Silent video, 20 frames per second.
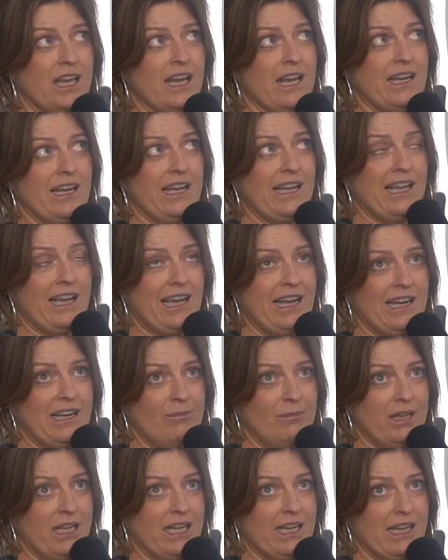and I can't
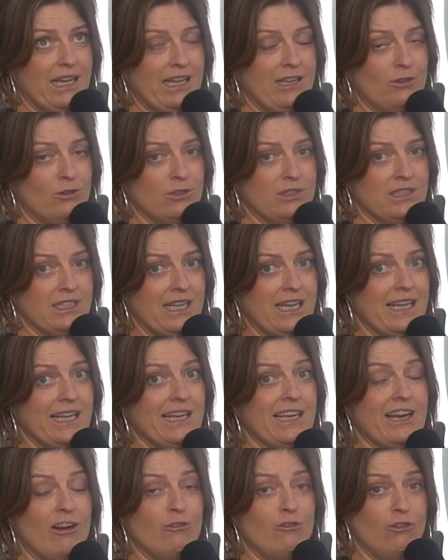make eye contact
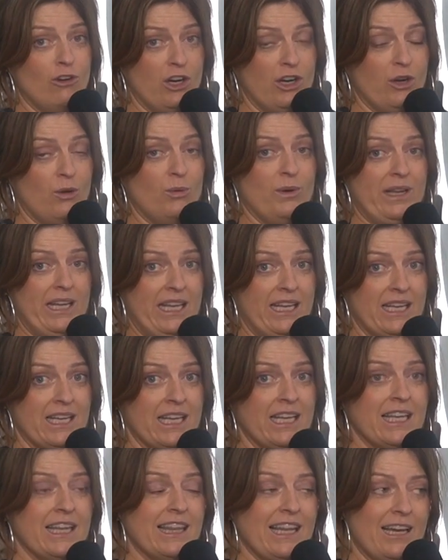and I run away,
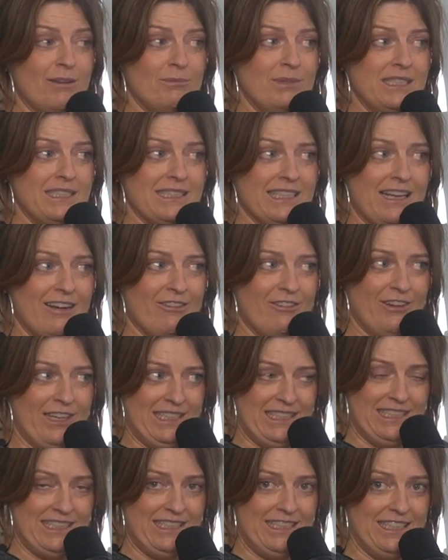that means that I
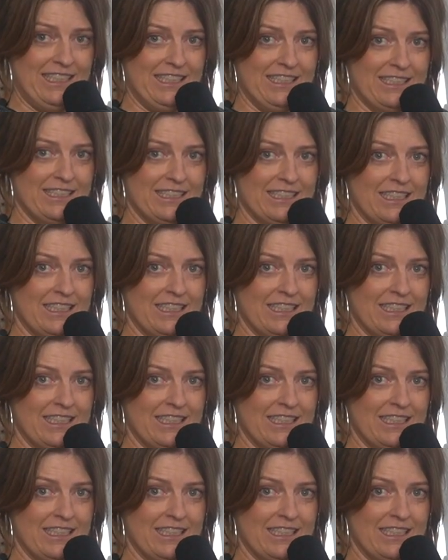fancy you.